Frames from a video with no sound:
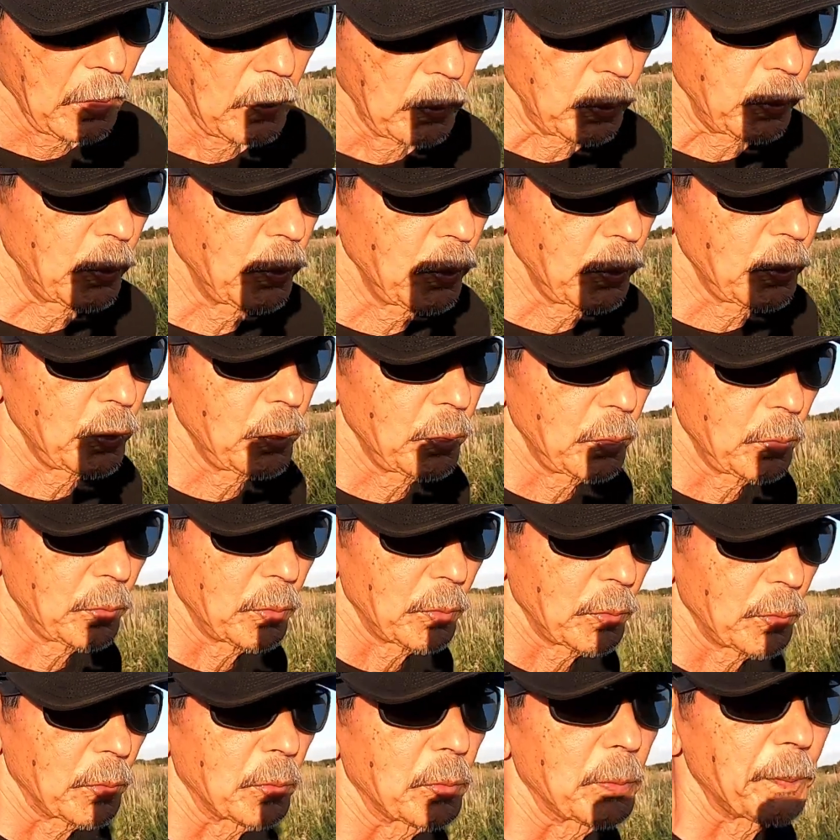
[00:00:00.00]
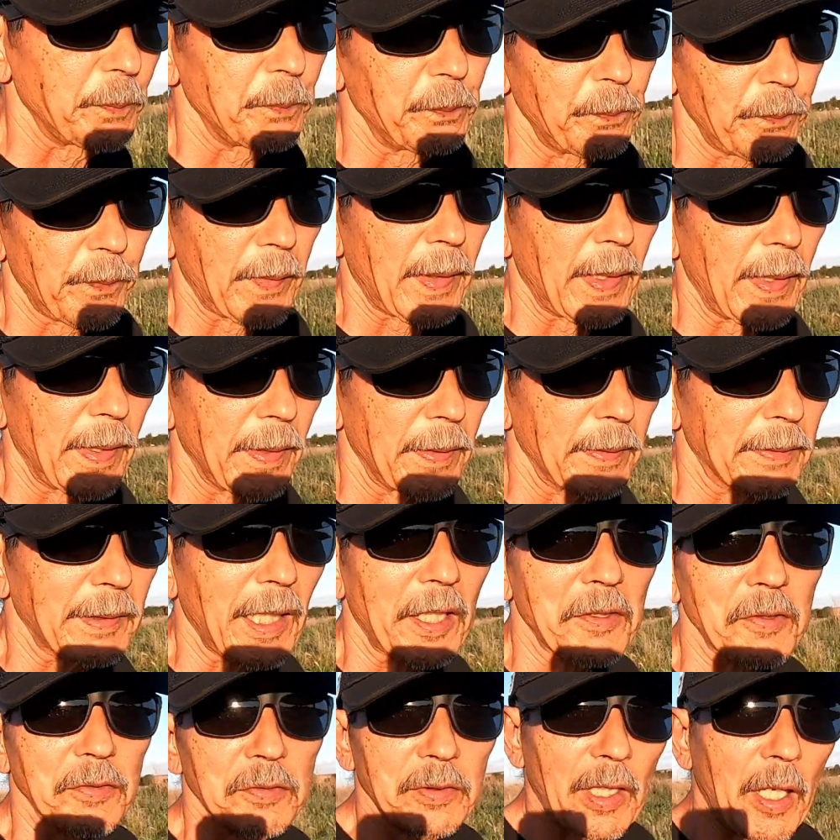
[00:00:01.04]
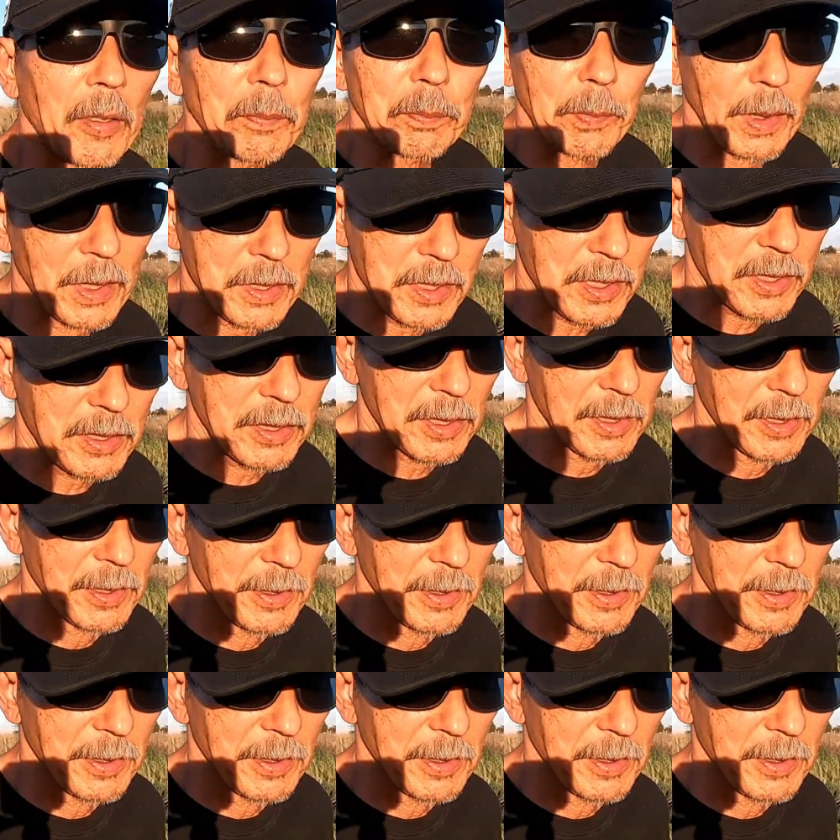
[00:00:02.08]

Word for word: who doesn't have much